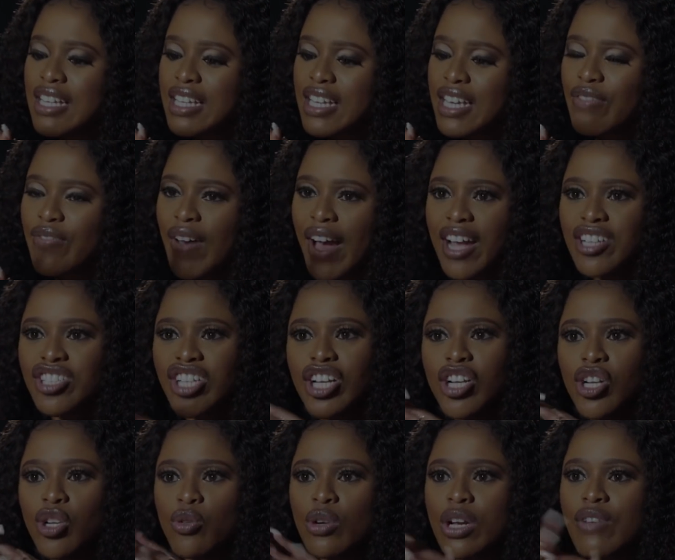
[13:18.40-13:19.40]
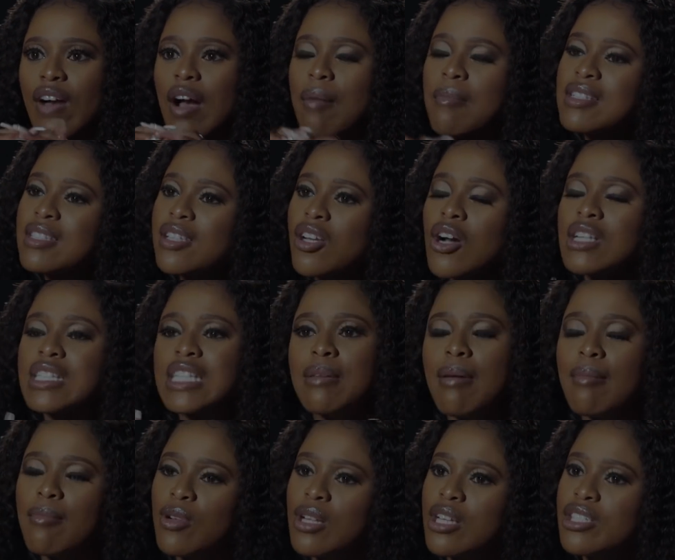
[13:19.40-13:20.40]
If I stick-ons,
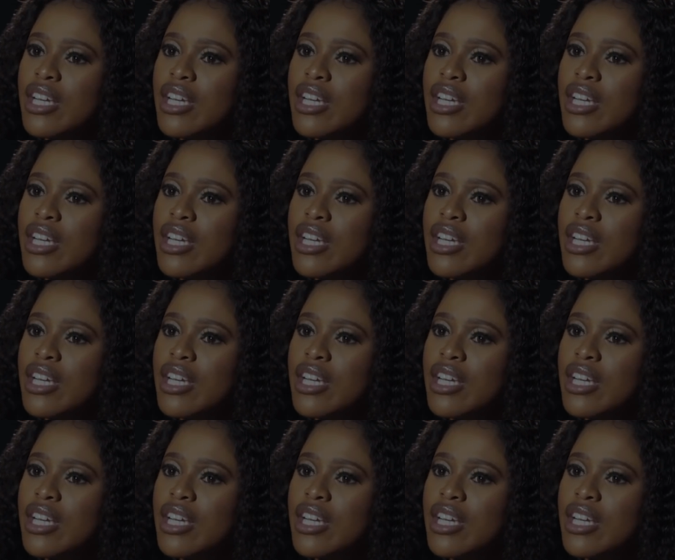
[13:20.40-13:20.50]
give and